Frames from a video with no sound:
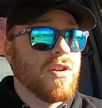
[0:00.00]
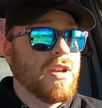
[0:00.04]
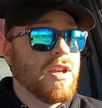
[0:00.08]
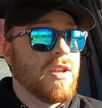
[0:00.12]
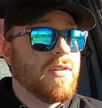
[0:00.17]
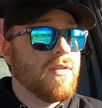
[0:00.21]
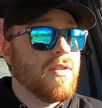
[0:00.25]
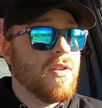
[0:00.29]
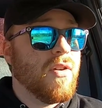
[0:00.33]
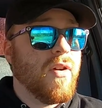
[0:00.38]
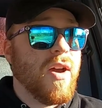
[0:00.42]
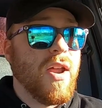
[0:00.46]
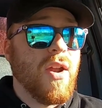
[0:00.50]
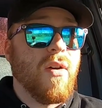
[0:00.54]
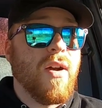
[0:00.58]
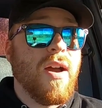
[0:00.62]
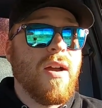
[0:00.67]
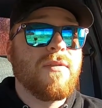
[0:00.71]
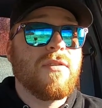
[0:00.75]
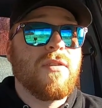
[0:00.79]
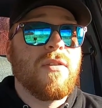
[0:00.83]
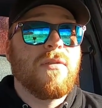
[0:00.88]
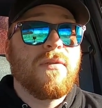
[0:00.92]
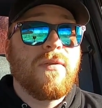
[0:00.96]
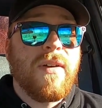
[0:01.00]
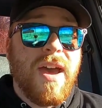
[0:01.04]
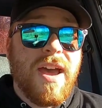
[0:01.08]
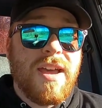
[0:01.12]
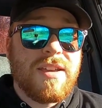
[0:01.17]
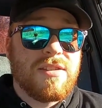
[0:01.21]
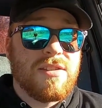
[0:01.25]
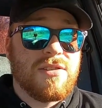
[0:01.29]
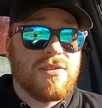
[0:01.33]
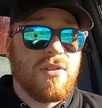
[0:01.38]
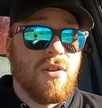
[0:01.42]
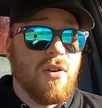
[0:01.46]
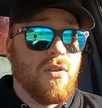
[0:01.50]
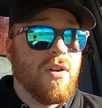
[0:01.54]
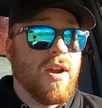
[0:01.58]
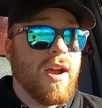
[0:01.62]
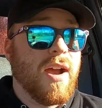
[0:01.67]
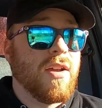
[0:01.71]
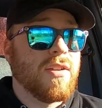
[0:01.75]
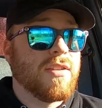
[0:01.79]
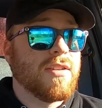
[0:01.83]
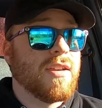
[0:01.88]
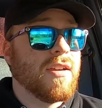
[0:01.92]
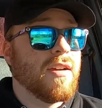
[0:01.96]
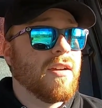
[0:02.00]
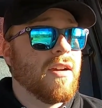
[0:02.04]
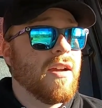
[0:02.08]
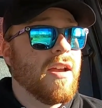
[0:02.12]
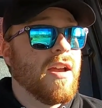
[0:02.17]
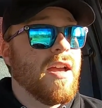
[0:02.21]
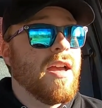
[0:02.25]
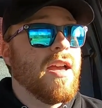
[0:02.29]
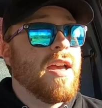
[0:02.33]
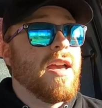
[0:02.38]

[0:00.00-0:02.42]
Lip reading: and even though I don't have the fastest car out there,